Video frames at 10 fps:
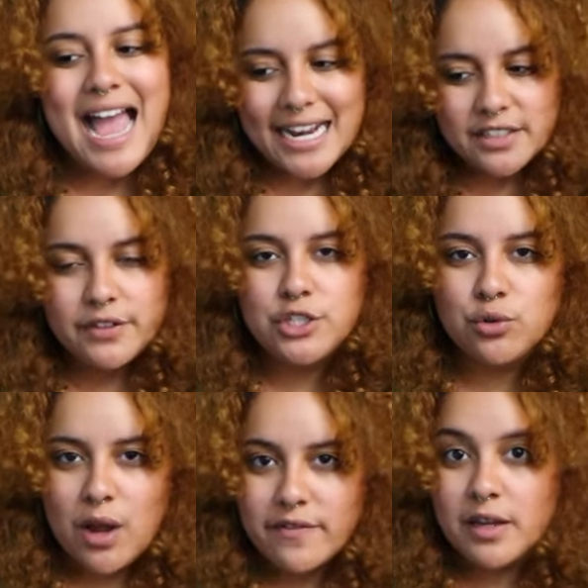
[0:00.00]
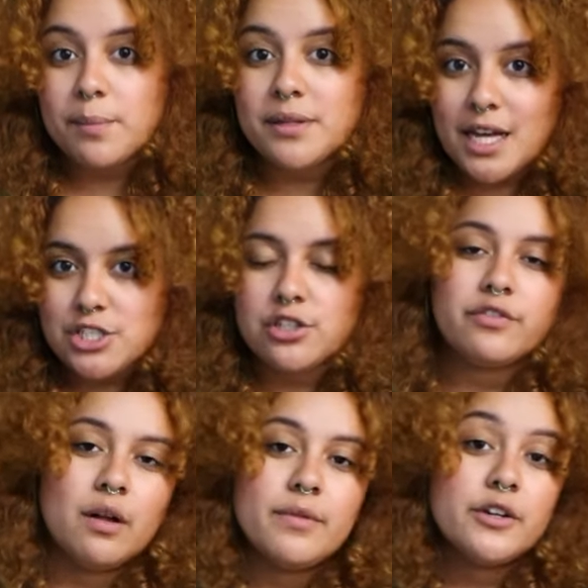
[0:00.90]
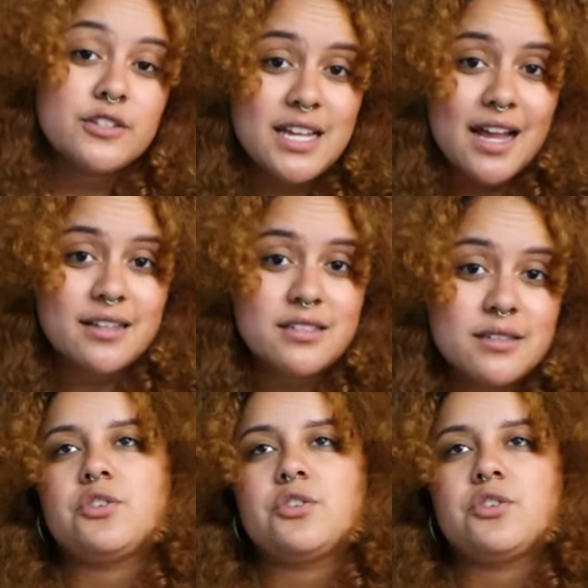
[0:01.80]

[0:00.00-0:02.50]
actively deriving pleasure from their sex.